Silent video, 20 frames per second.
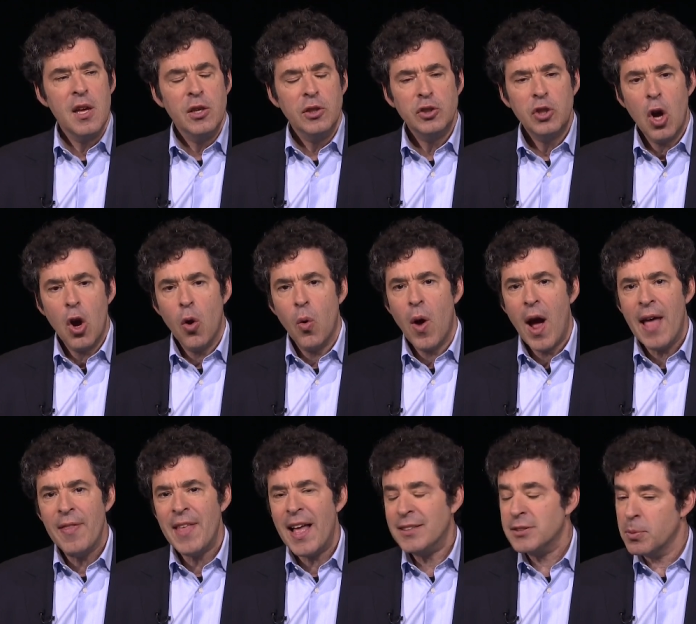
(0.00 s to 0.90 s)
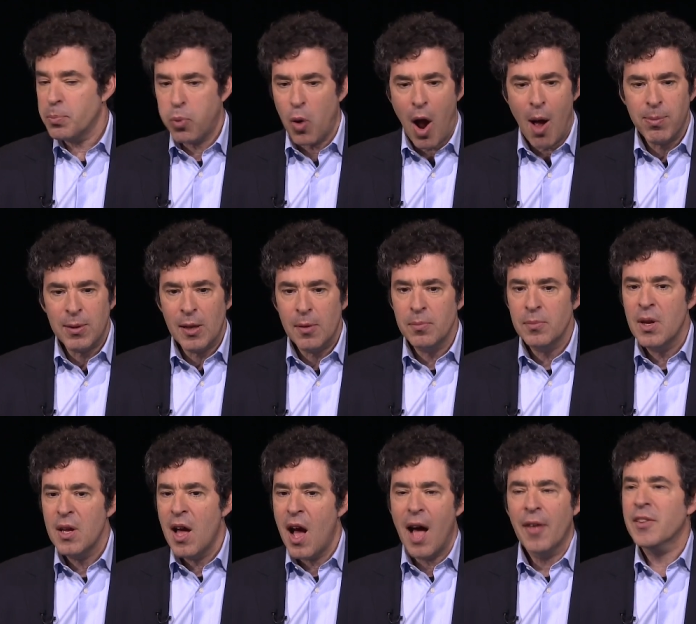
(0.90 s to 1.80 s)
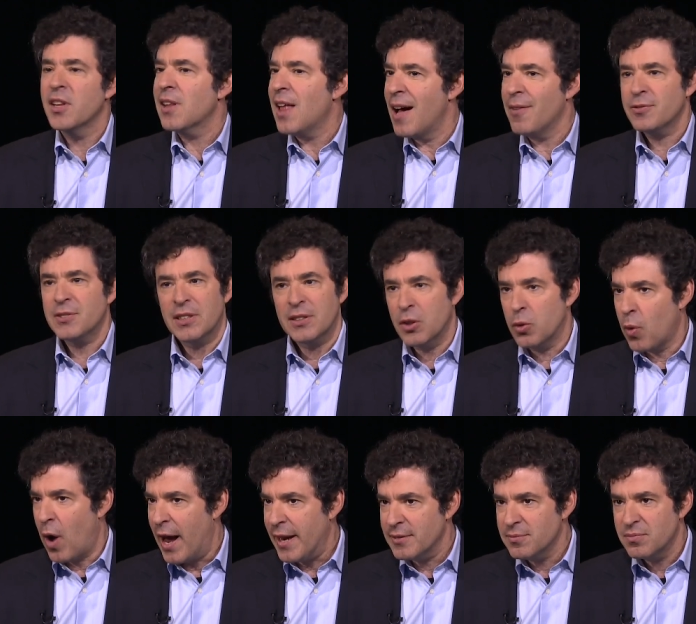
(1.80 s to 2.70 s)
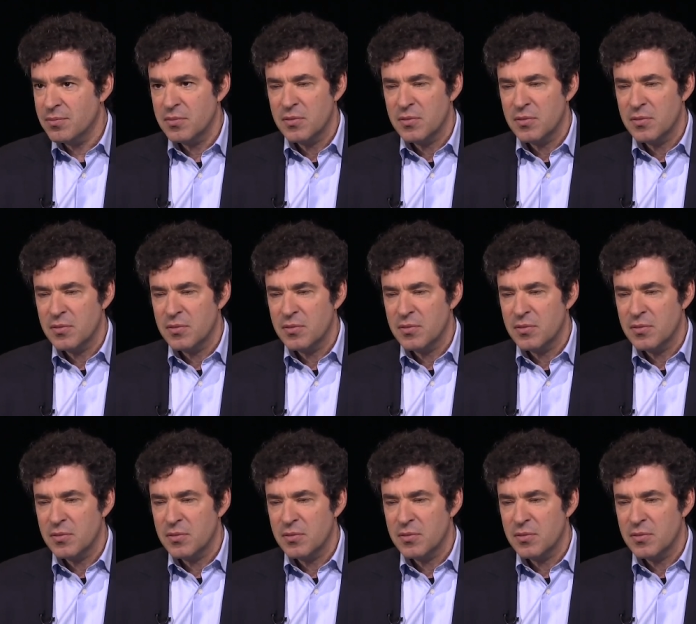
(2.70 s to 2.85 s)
So, and that's a problem on the left and the right.